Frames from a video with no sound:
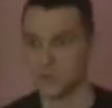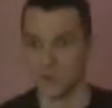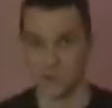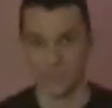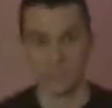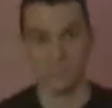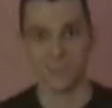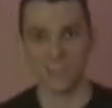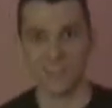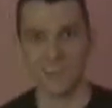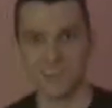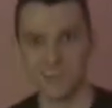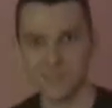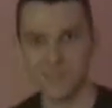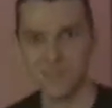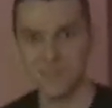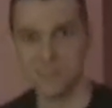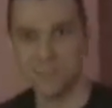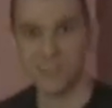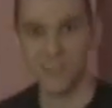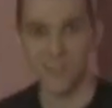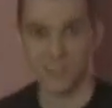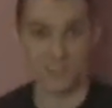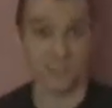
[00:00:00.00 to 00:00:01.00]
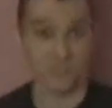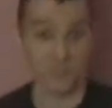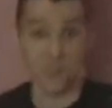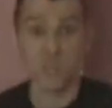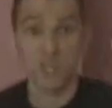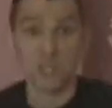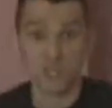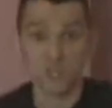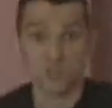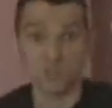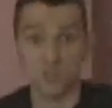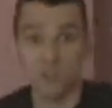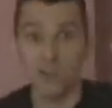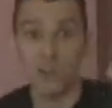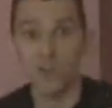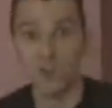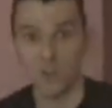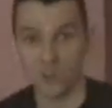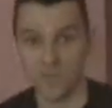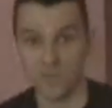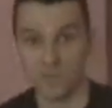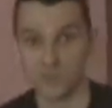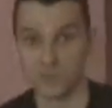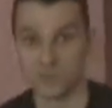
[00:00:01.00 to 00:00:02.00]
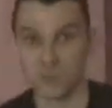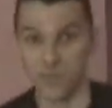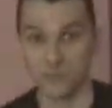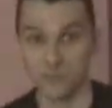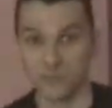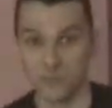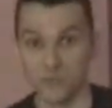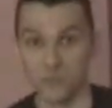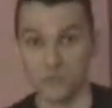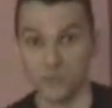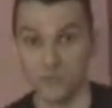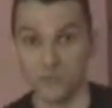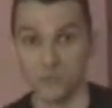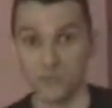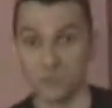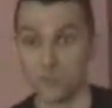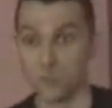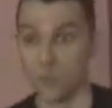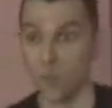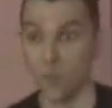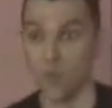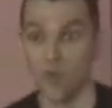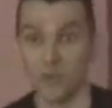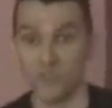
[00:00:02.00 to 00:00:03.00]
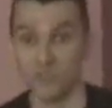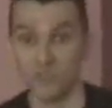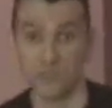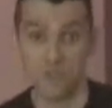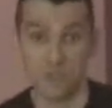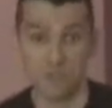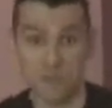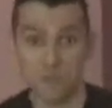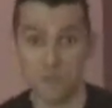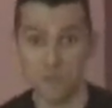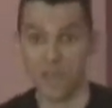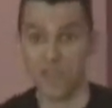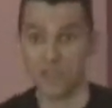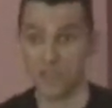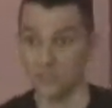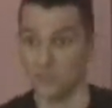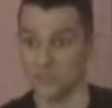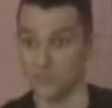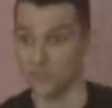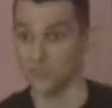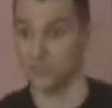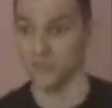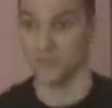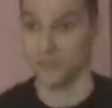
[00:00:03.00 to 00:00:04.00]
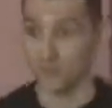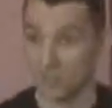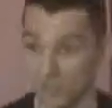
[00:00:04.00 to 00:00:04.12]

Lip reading: You think I can do it? Yeah, because radio waves travel through walls. Maybe I could do it.